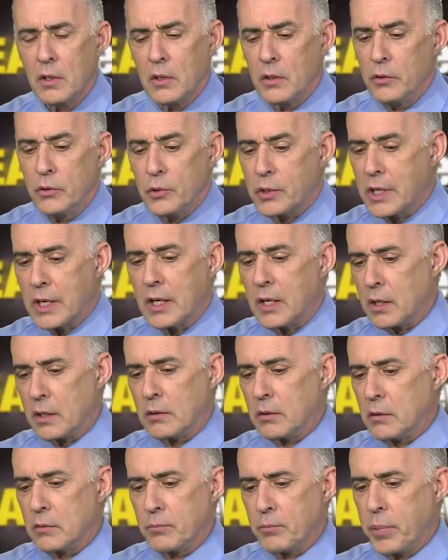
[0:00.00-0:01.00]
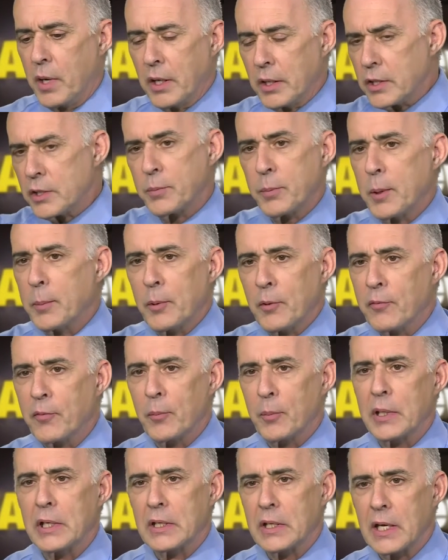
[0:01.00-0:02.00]
you can't punish people for
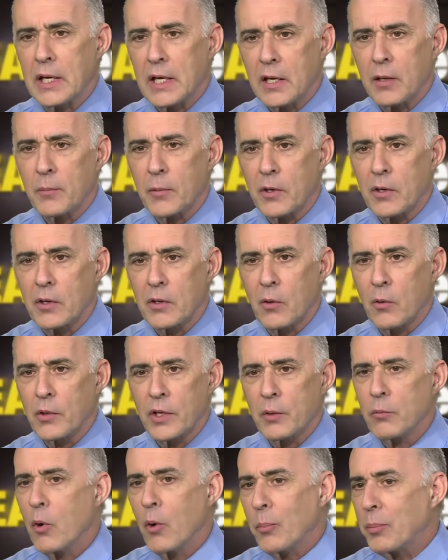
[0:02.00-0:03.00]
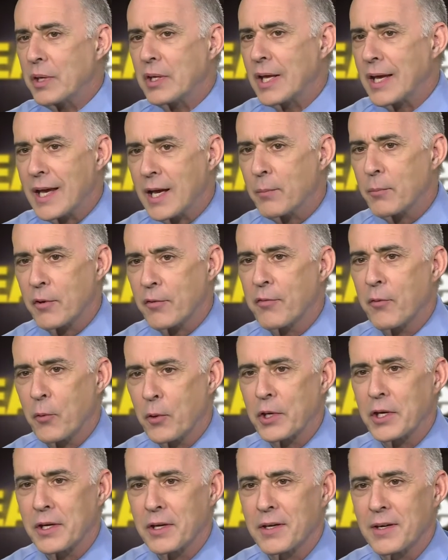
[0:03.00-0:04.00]
being the hammer, or they won't be the hammer
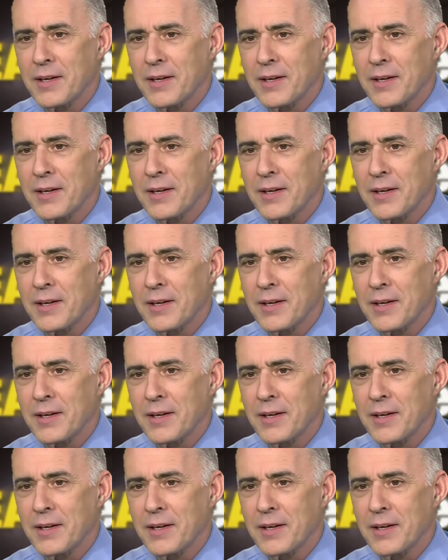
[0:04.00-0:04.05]
for you.